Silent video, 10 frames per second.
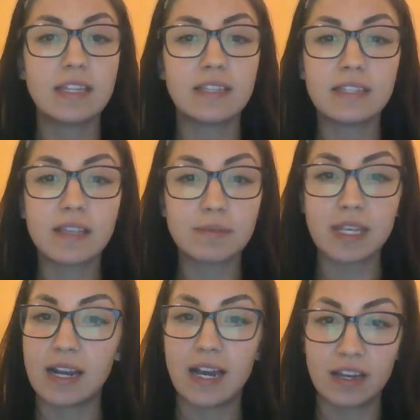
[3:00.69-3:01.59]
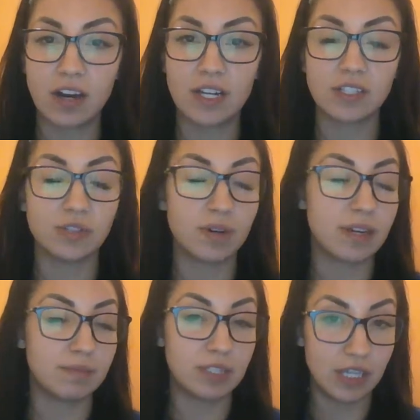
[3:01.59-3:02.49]
This comes high cost to our
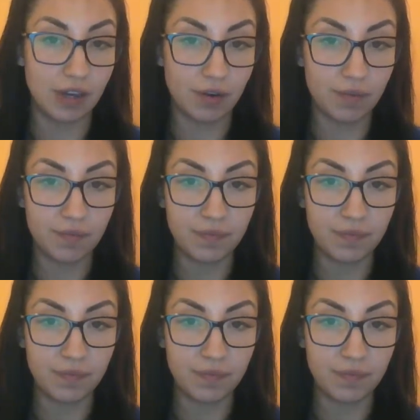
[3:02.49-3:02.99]
MCO